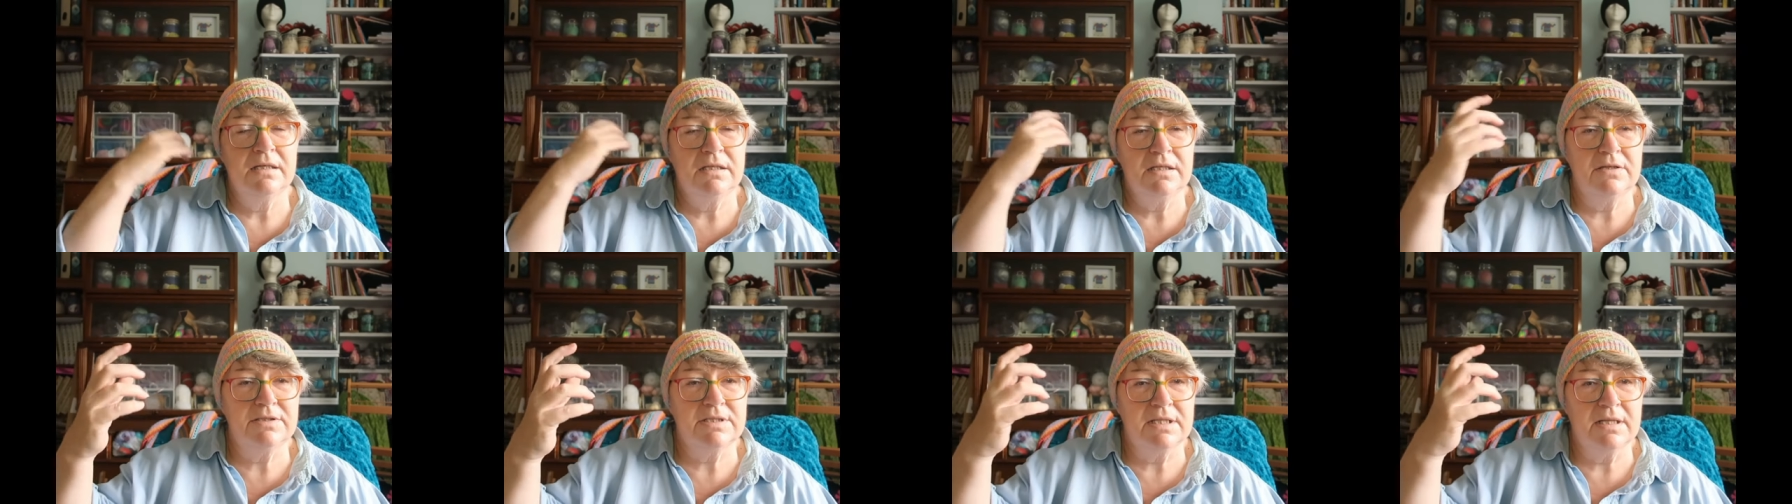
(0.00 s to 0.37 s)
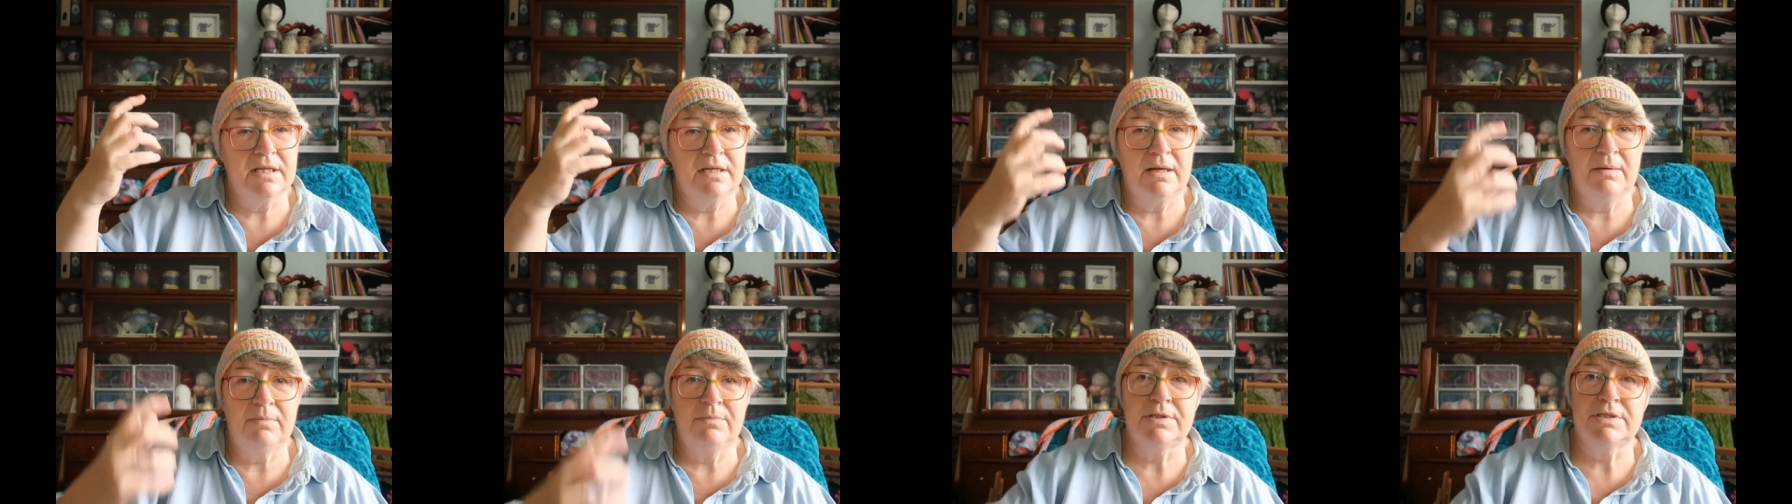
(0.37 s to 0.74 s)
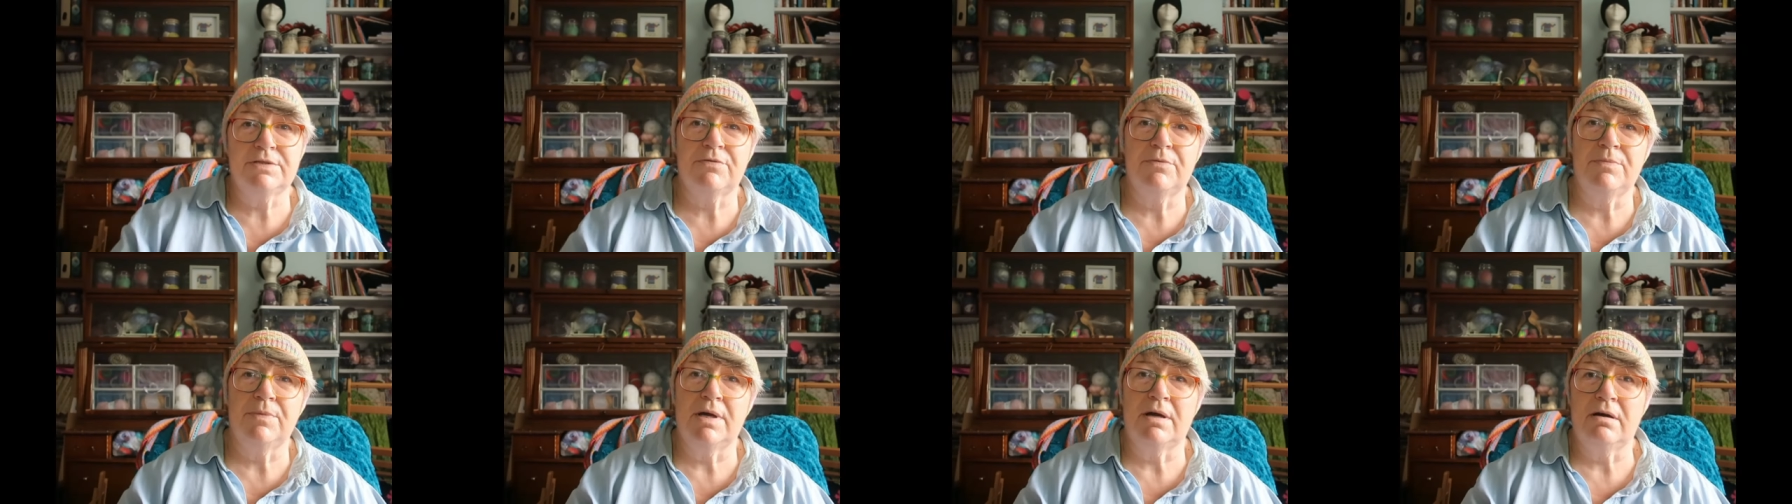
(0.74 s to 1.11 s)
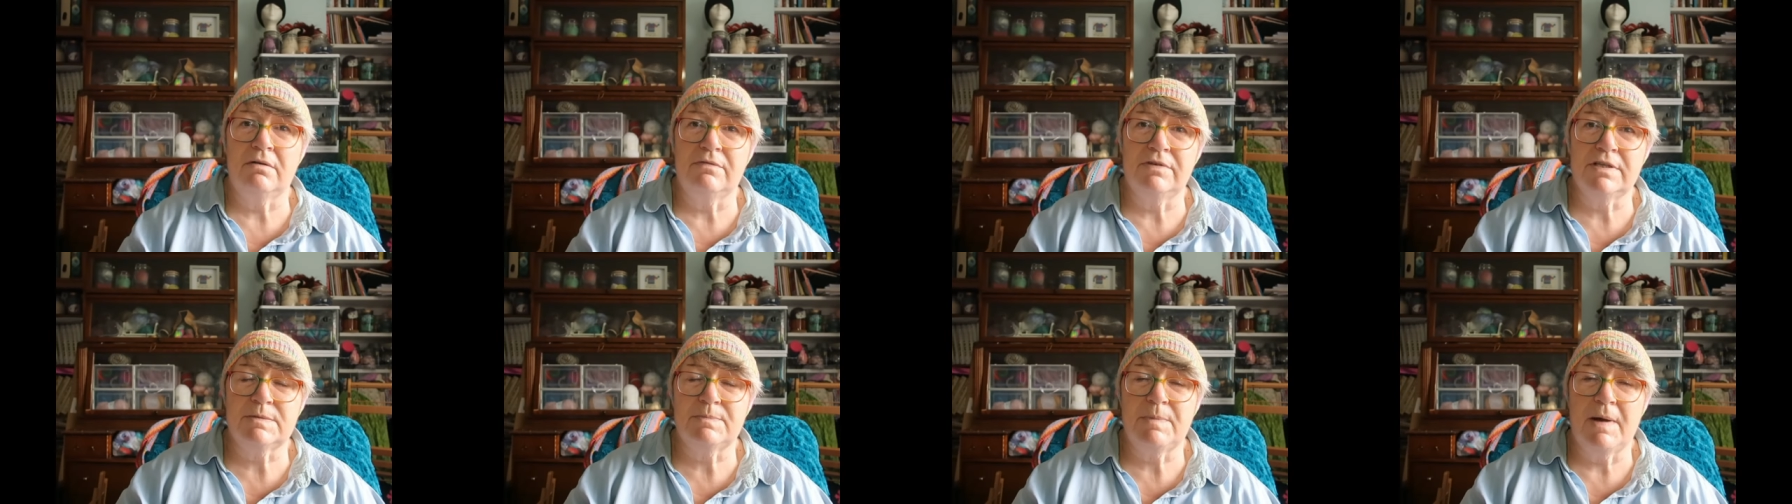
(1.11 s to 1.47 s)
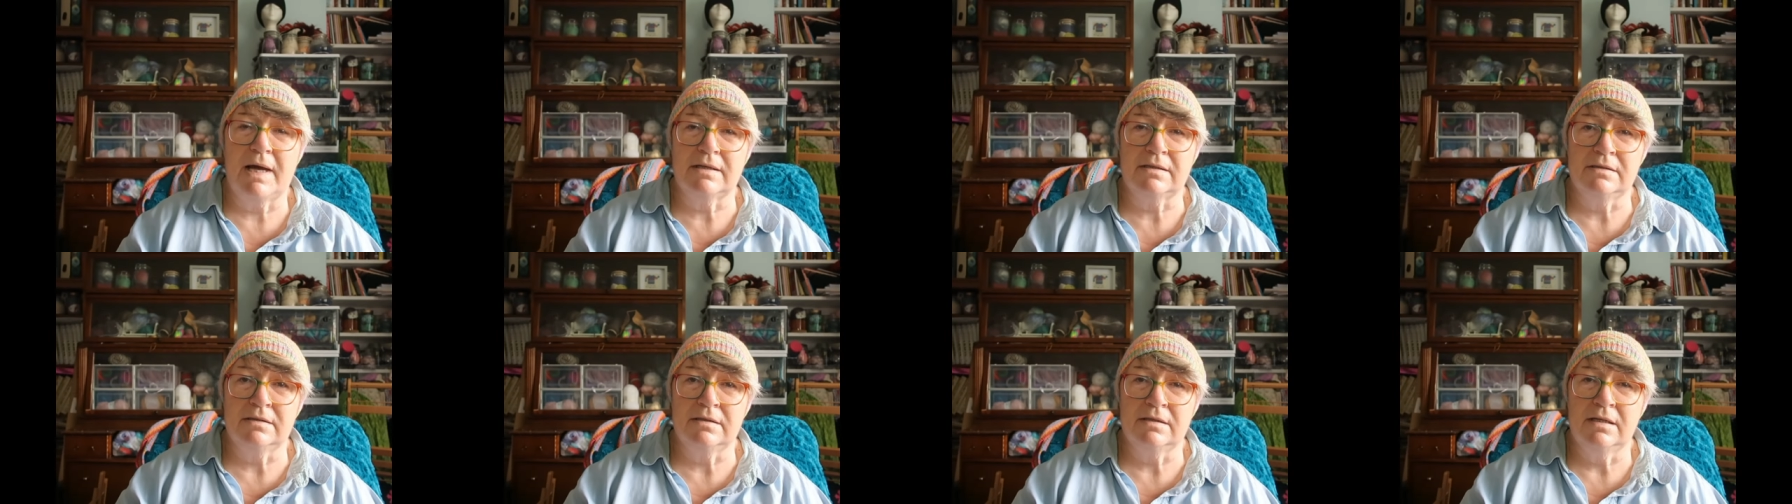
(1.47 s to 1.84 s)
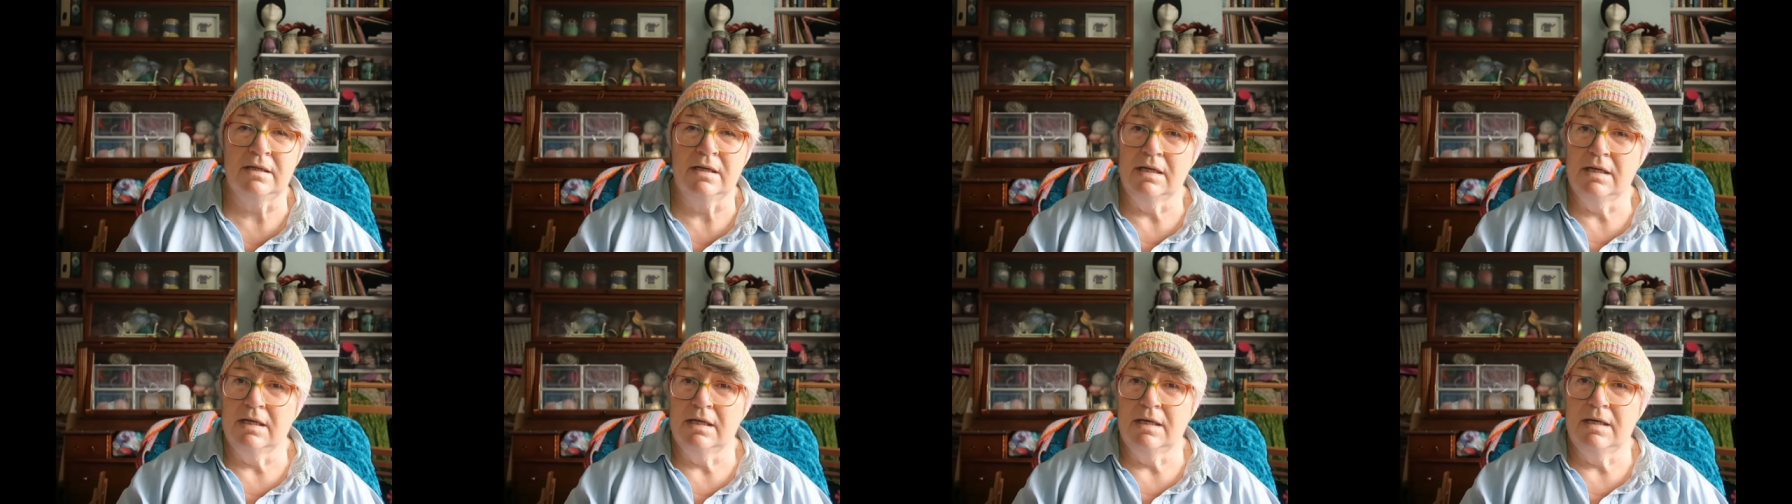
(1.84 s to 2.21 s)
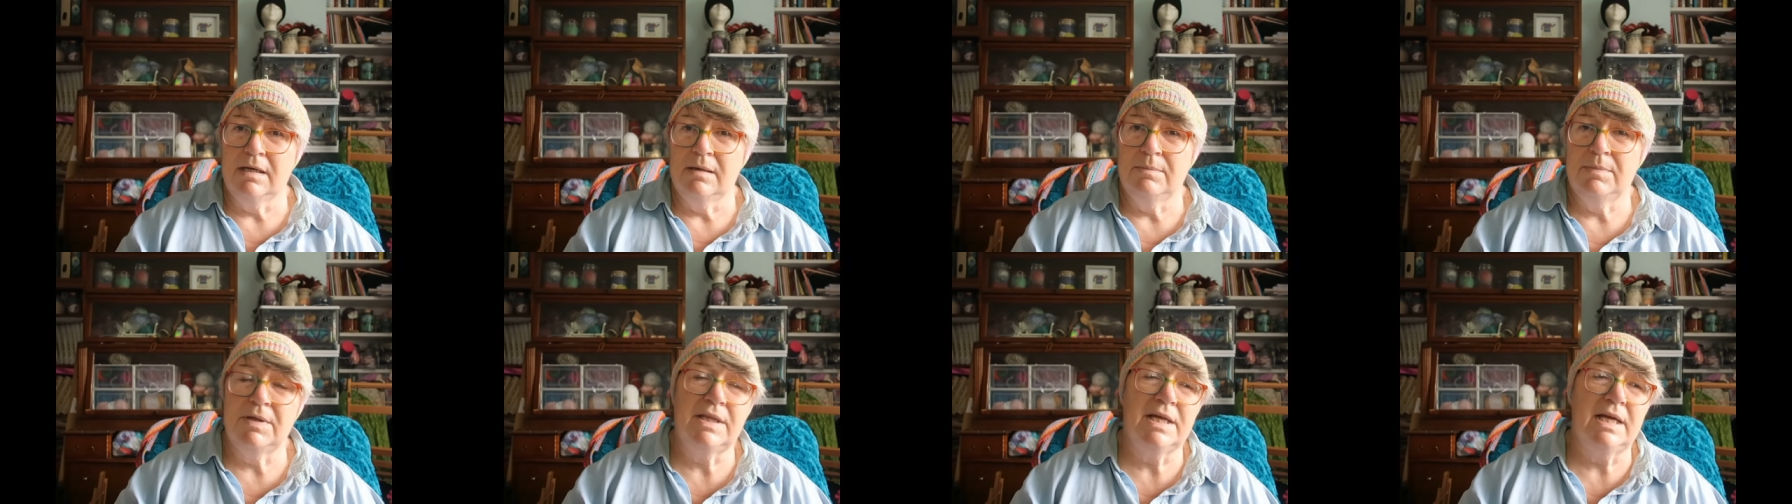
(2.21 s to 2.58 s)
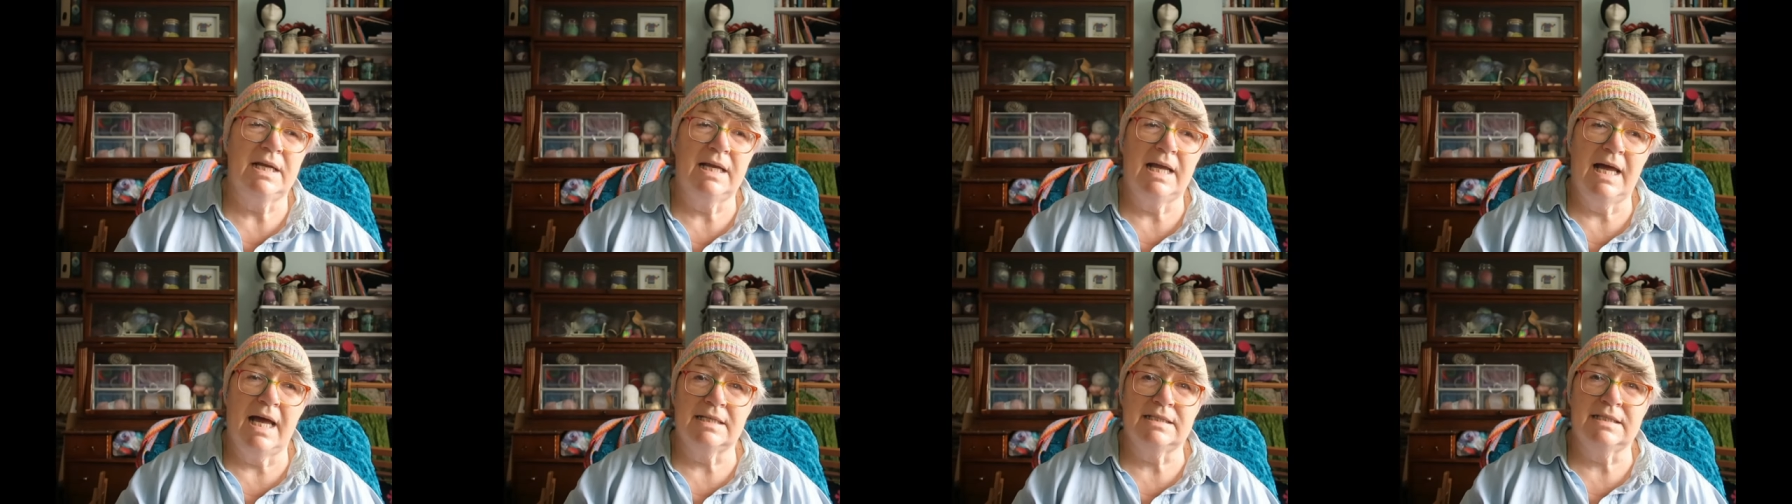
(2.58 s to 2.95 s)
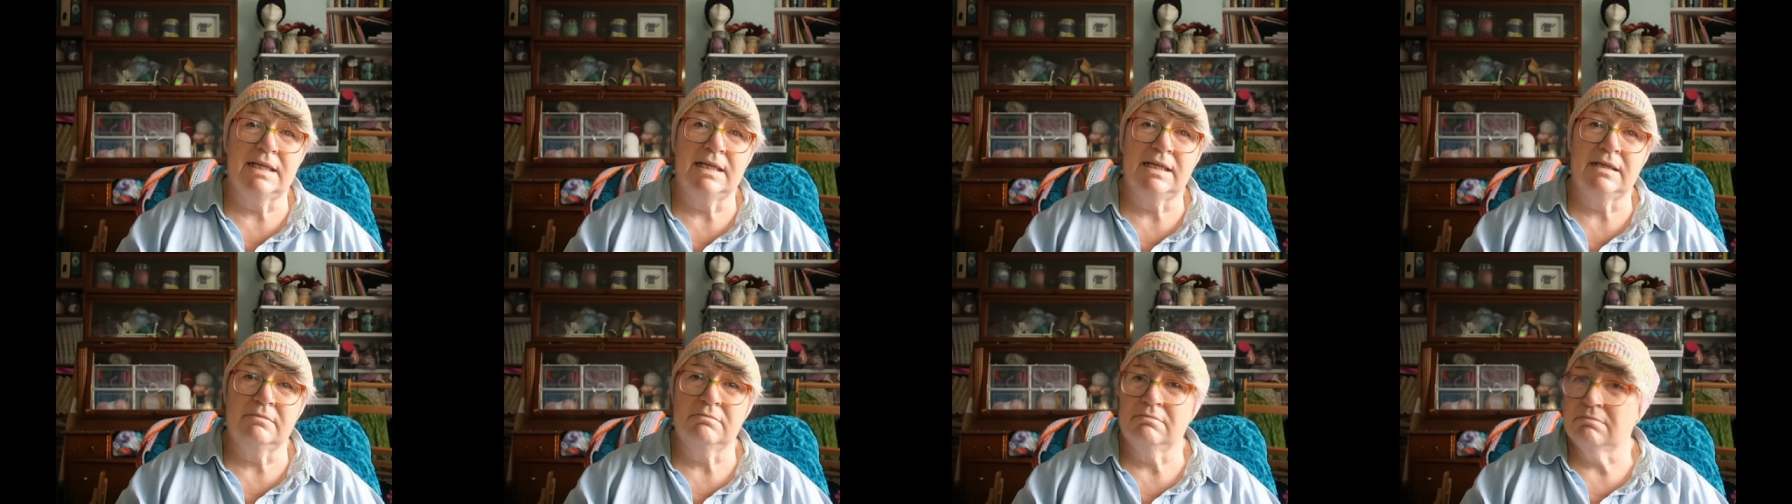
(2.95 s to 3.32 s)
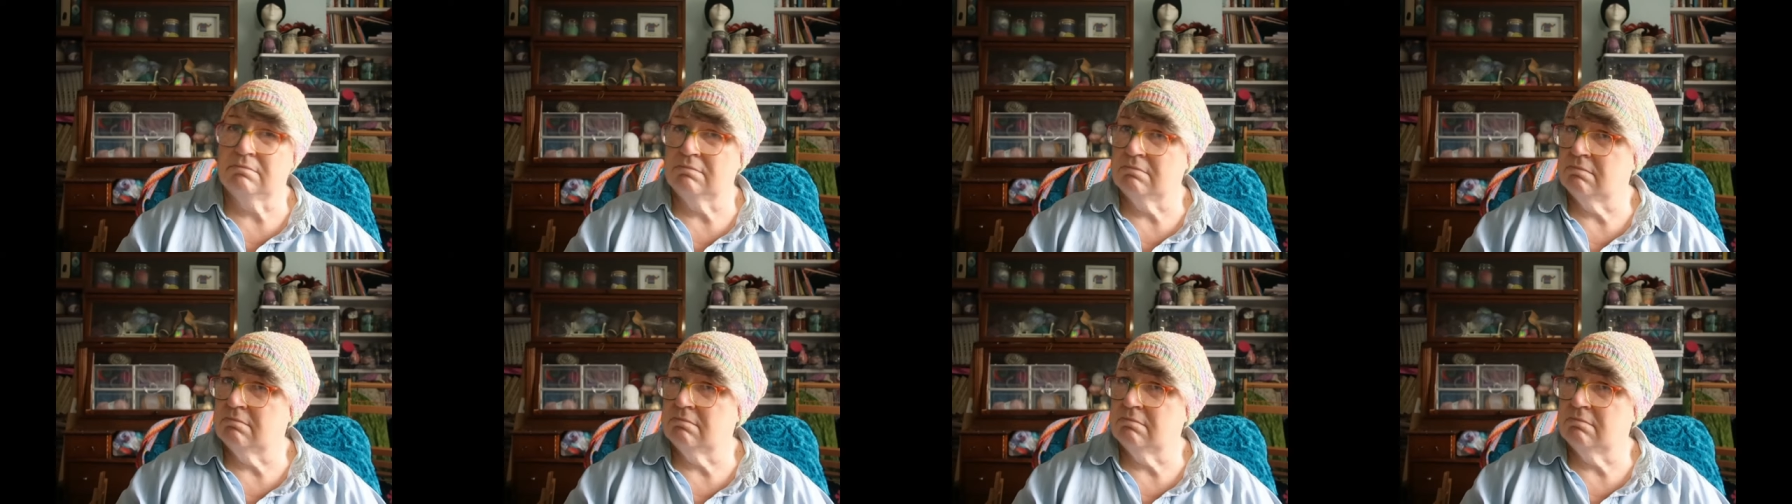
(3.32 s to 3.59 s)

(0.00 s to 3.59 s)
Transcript: using the numbers from the Harvest pattern, but then adding